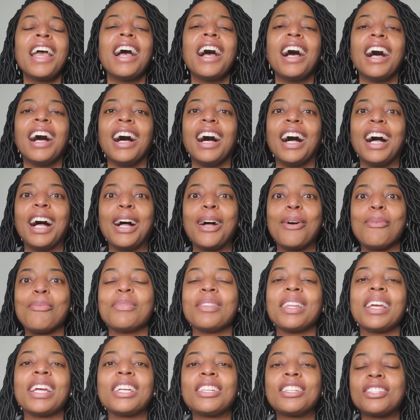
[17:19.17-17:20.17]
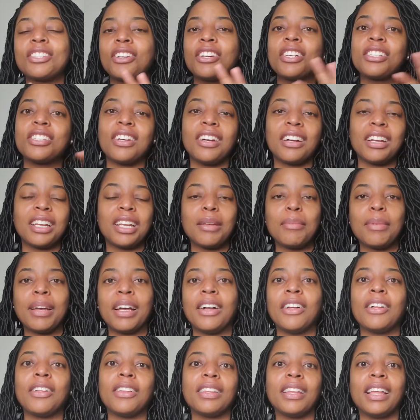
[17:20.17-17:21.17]
They start talking
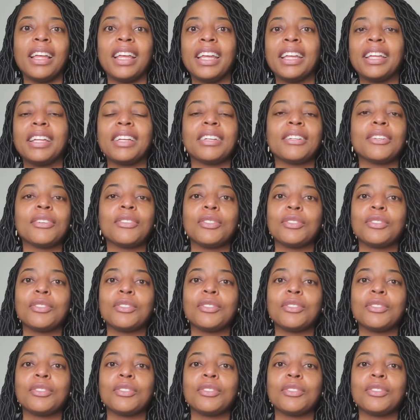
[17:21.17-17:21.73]
about like